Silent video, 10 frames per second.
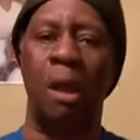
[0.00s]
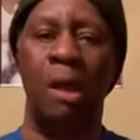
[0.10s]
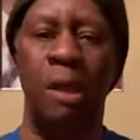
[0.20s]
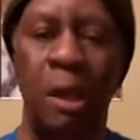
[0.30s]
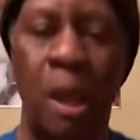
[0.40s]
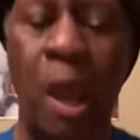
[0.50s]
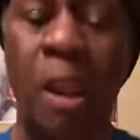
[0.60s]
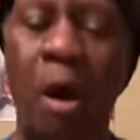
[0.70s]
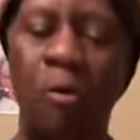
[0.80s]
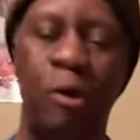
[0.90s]
and
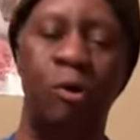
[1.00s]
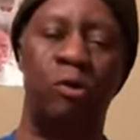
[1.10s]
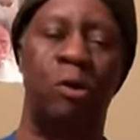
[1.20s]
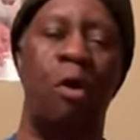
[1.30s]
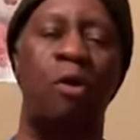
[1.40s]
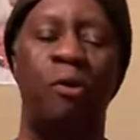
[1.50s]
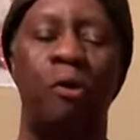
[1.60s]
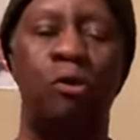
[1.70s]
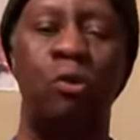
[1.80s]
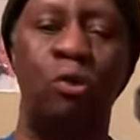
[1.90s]
and all those all
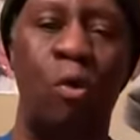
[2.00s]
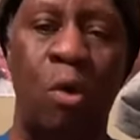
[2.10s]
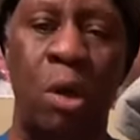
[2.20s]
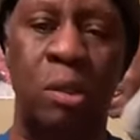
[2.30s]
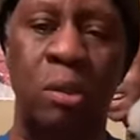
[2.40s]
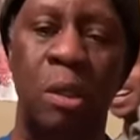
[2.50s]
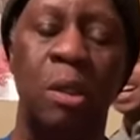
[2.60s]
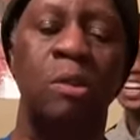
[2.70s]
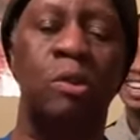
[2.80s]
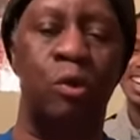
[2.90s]
those who's going
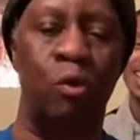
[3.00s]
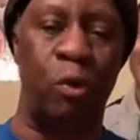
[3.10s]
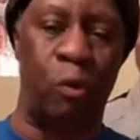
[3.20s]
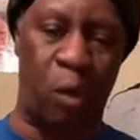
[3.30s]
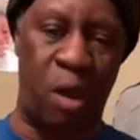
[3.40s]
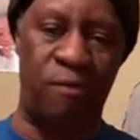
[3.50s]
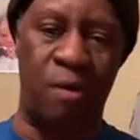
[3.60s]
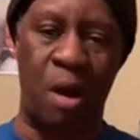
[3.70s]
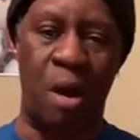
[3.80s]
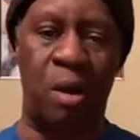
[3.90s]
to the
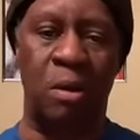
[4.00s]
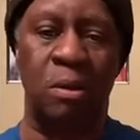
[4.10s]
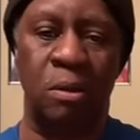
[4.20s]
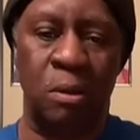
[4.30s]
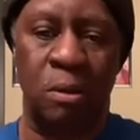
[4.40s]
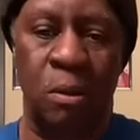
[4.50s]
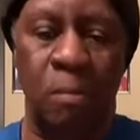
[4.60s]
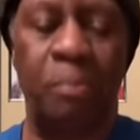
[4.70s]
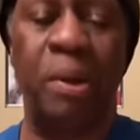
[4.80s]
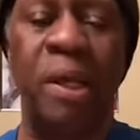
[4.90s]
graveyard,
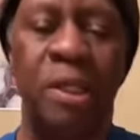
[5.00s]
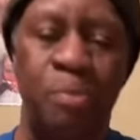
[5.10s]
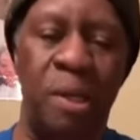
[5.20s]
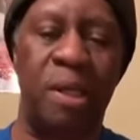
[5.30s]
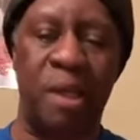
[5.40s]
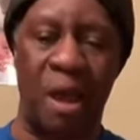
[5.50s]
please be